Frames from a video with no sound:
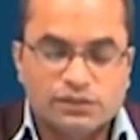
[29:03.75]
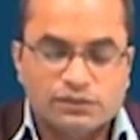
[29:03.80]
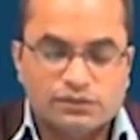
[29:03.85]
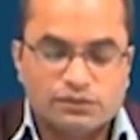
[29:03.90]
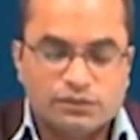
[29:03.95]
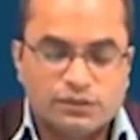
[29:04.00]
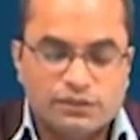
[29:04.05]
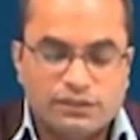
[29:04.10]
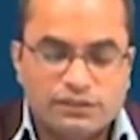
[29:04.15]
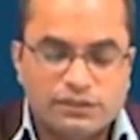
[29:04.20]

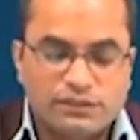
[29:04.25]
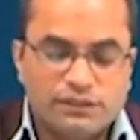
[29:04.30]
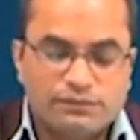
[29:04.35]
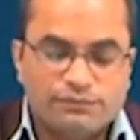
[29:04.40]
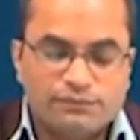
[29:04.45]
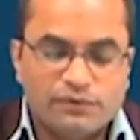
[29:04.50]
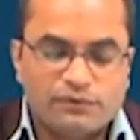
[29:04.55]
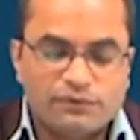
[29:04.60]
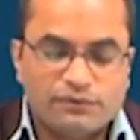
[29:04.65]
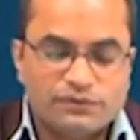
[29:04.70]
So, here e
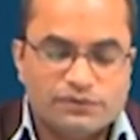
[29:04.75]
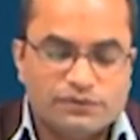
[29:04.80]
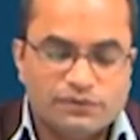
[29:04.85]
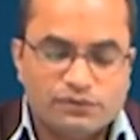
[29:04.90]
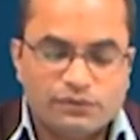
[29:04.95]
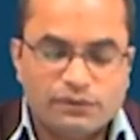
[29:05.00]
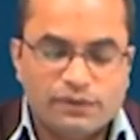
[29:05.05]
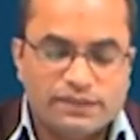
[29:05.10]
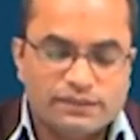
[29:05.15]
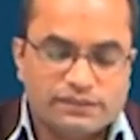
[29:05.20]
power
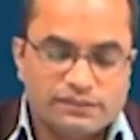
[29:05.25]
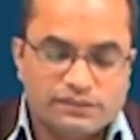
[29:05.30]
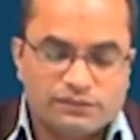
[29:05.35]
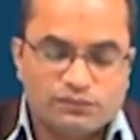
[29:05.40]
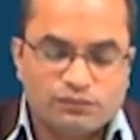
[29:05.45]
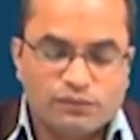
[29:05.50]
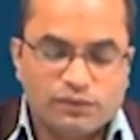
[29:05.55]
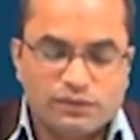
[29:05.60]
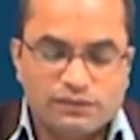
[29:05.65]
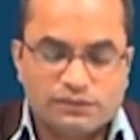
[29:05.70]
0 x
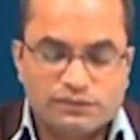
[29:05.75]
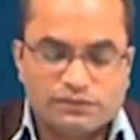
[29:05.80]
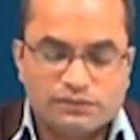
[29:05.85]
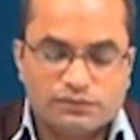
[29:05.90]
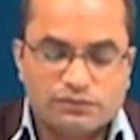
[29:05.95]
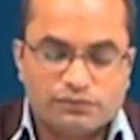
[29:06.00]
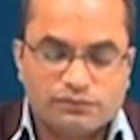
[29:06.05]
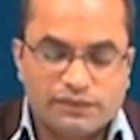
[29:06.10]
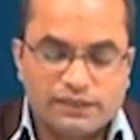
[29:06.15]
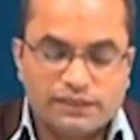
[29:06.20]
is 1.
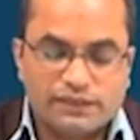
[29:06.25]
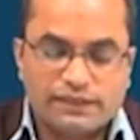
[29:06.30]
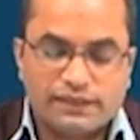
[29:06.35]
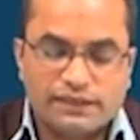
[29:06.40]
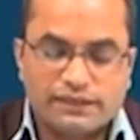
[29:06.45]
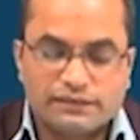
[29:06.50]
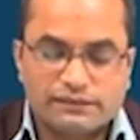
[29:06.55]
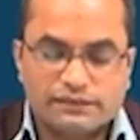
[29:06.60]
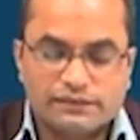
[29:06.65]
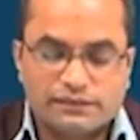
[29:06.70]
So, we are
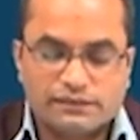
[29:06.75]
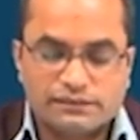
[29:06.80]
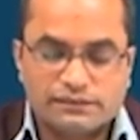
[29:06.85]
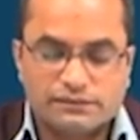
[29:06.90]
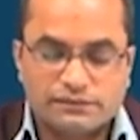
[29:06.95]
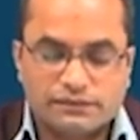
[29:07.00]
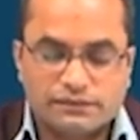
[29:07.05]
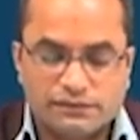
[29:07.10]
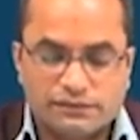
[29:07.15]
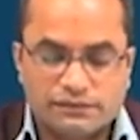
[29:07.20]
getting
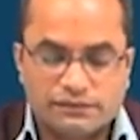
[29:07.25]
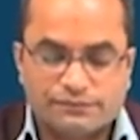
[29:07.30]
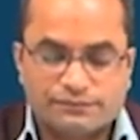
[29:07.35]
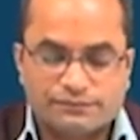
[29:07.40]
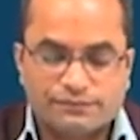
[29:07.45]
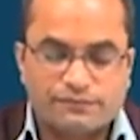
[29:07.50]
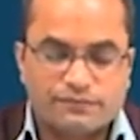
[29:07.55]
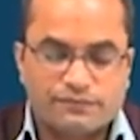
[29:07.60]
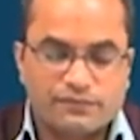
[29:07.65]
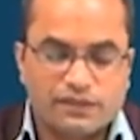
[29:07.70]
this uh,
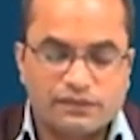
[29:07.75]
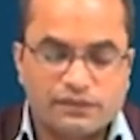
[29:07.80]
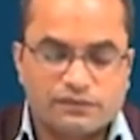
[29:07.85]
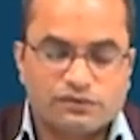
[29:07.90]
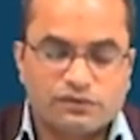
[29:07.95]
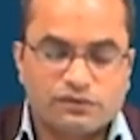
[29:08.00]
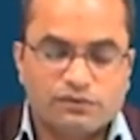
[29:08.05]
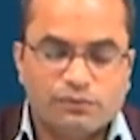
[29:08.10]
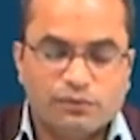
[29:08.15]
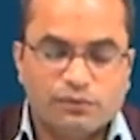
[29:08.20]

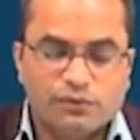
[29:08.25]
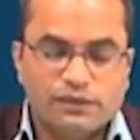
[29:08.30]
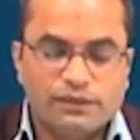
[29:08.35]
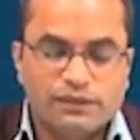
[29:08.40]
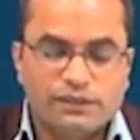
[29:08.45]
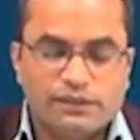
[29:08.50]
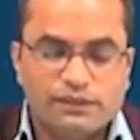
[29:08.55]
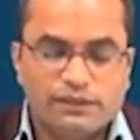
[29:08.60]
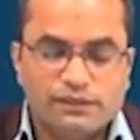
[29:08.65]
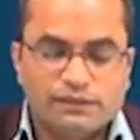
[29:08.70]
term
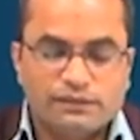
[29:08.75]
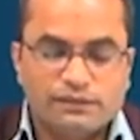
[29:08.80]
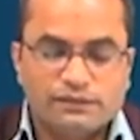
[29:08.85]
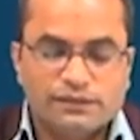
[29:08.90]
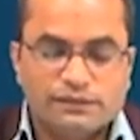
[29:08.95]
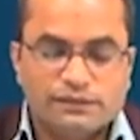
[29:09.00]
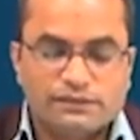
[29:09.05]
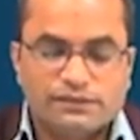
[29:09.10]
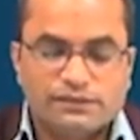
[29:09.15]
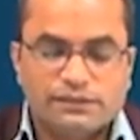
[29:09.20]
only
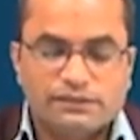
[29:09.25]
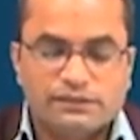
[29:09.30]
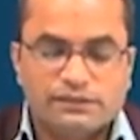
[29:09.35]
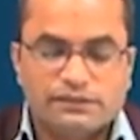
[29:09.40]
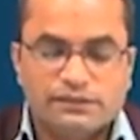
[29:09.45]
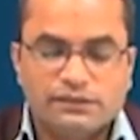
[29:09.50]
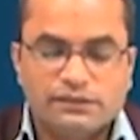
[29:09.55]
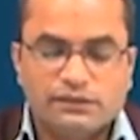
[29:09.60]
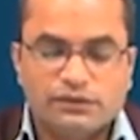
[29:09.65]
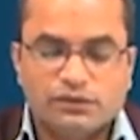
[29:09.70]
that C
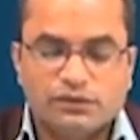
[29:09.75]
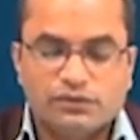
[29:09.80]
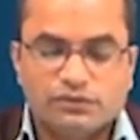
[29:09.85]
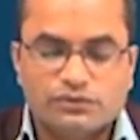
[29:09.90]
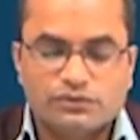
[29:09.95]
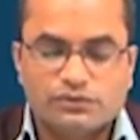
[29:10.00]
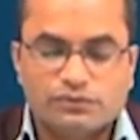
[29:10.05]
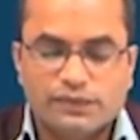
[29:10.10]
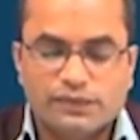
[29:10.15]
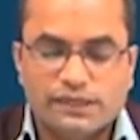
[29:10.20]
3
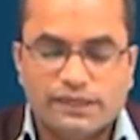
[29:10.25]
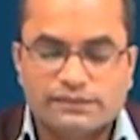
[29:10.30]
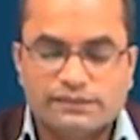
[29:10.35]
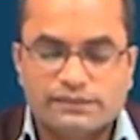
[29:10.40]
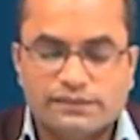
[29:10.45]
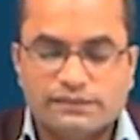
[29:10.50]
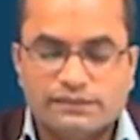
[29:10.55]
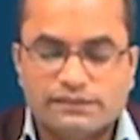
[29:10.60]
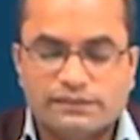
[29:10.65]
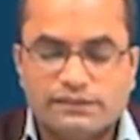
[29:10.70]
cos 2
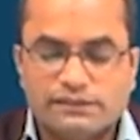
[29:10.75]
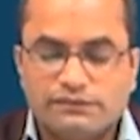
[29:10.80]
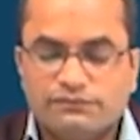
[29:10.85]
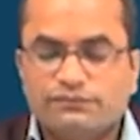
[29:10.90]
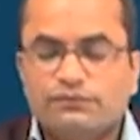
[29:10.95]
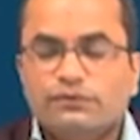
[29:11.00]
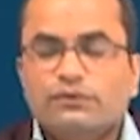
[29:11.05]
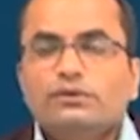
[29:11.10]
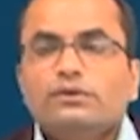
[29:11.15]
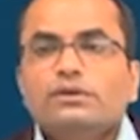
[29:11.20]
x and C
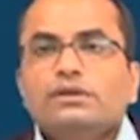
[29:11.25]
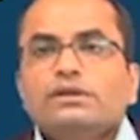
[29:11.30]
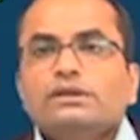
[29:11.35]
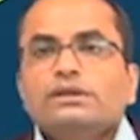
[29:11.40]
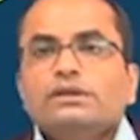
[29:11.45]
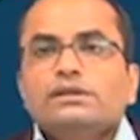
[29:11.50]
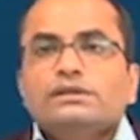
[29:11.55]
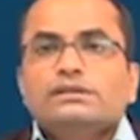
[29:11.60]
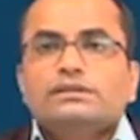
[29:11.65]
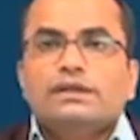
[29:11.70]
4
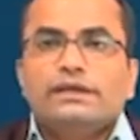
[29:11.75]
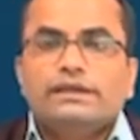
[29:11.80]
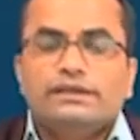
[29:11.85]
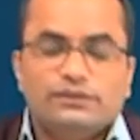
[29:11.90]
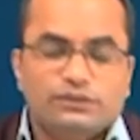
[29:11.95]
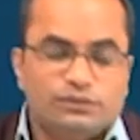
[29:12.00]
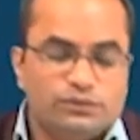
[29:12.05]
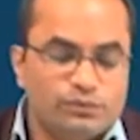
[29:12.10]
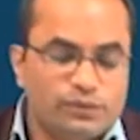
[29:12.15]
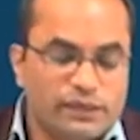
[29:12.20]

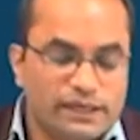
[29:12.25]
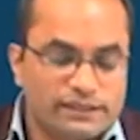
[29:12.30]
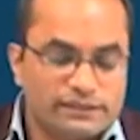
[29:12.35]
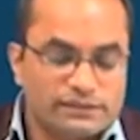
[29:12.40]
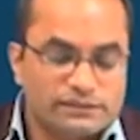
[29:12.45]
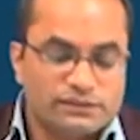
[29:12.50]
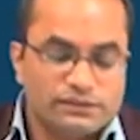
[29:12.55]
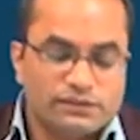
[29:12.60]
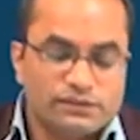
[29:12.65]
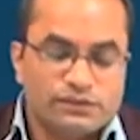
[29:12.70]
sine 2
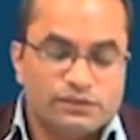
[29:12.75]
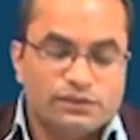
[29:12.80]
x.